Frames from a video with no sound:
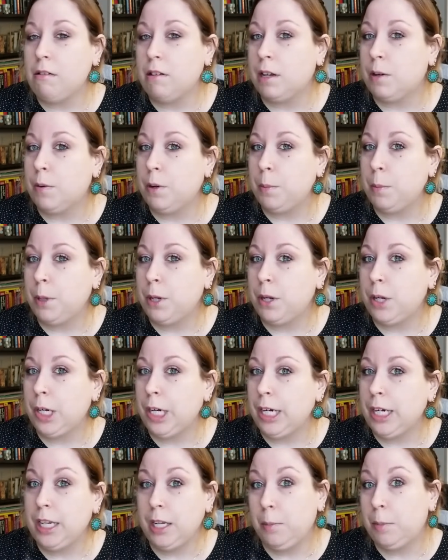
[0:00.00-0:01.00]
that would have been a good
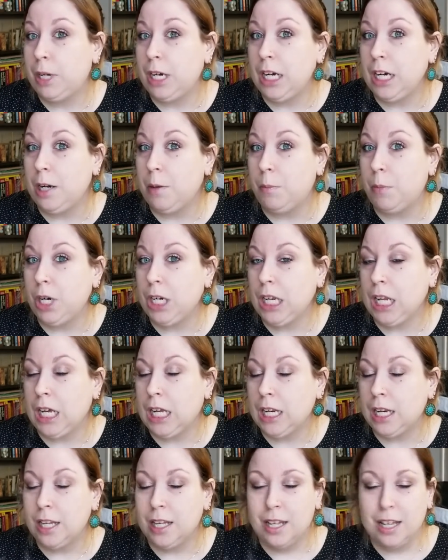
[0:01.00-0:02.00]
idea, but I didn't bring that?
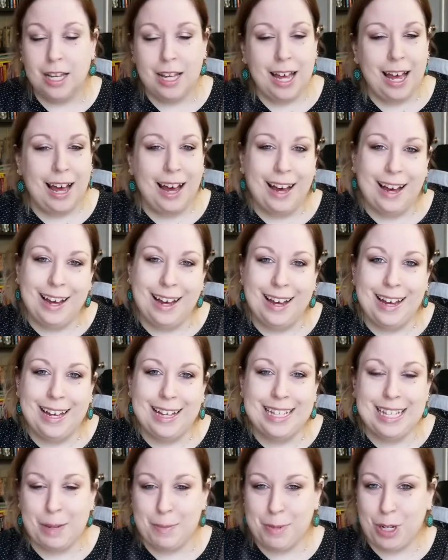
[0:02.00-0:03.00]

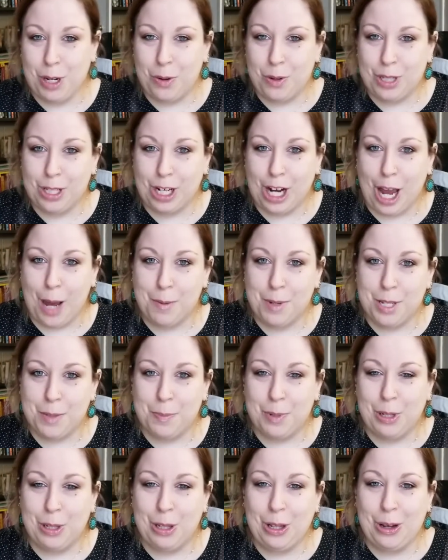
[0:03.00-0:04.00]
Let me know in the comments
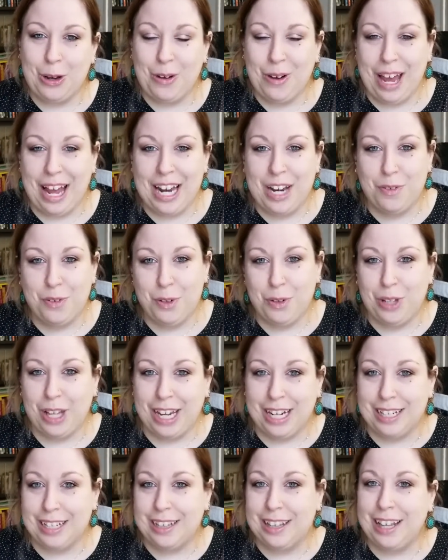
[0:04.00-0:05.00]
below, and if you
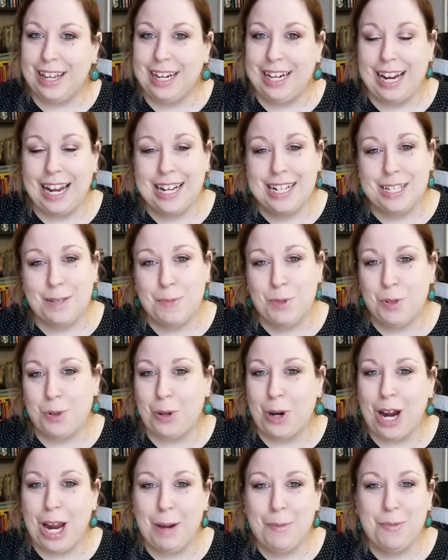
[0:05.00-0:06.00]
liked, like and
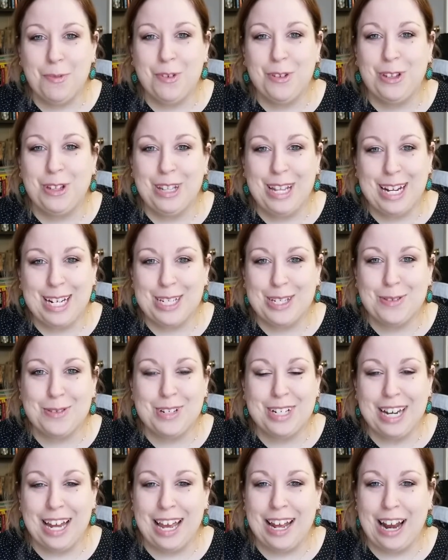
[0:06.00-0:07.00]
subscribe for the next
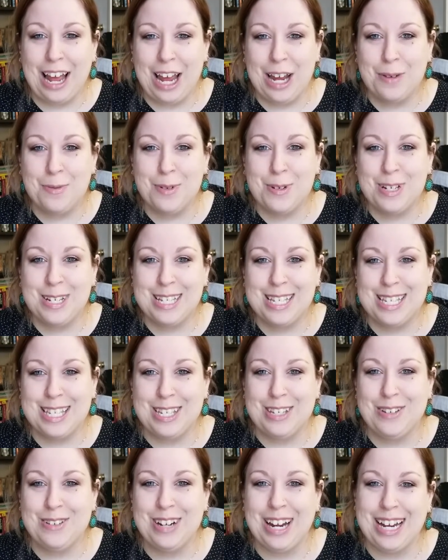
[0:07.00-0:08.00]
one, and I will see
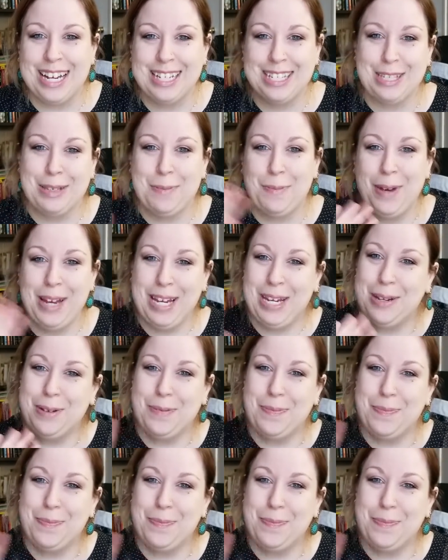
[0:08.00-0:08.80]
you guys. Bye.